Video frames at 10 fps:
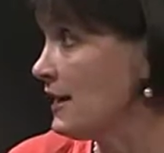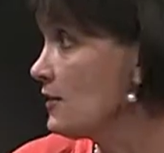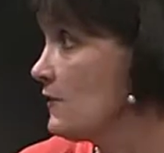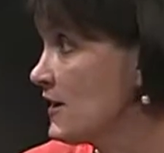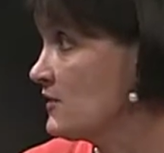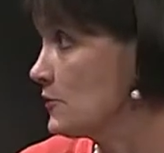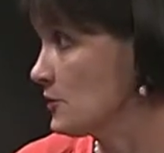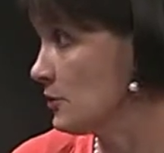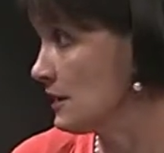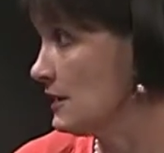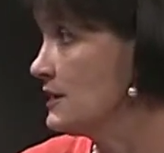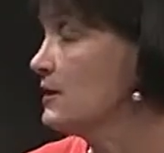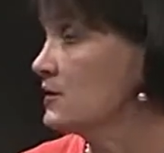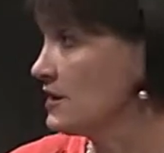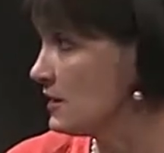out on the festival circuit. Mm
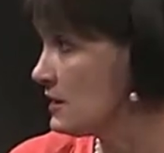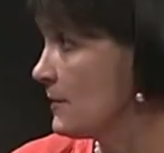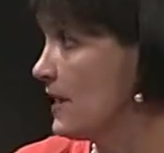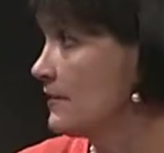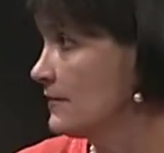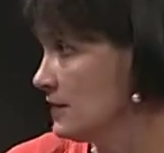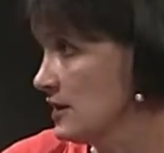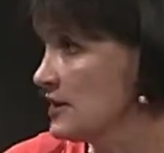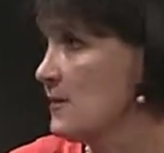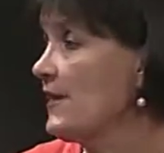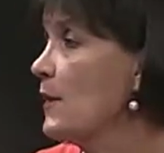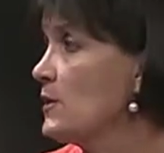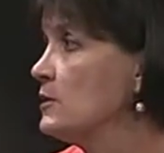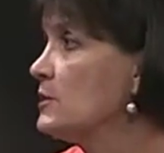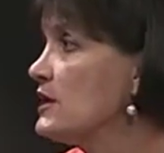-hmm. Tell us about tell us about that
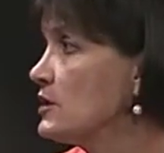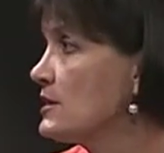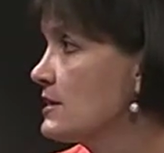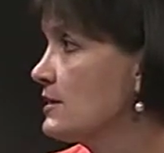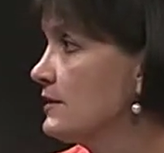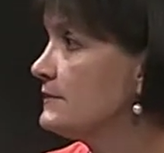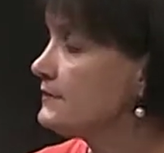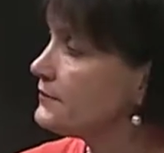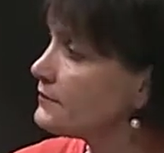with Luigi's. Yeah,